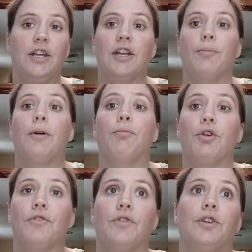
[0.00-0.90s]
Nick, my
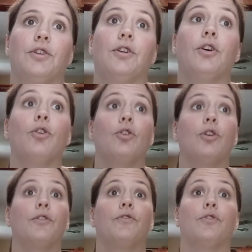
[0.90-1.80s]
boyfriend,
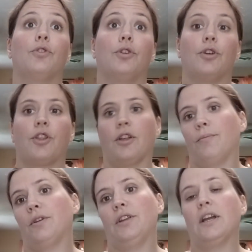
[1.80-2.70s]
or for
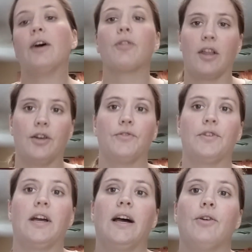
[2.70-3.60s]
somebody outside
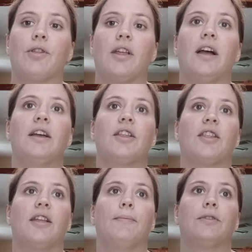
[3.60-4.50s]
of the house, I
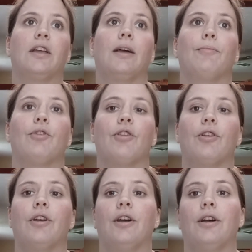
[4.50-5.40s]

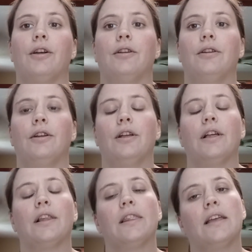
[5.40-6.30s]
sometimes
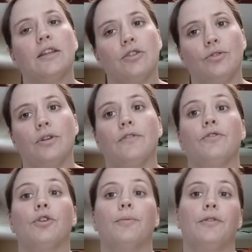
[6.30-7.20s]
like to do it
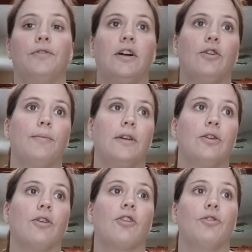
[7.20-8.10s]
with normal flour
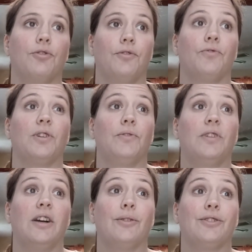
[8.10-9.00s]
because gluten-free
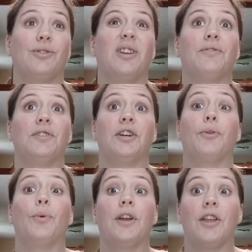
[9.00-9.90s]
flour to give
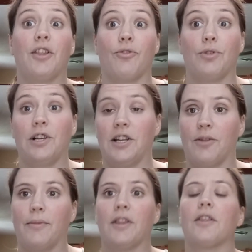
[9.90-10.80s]
it away is really
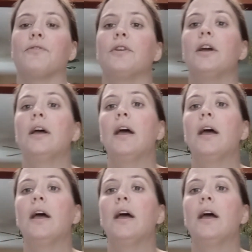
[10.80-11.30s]
expensive,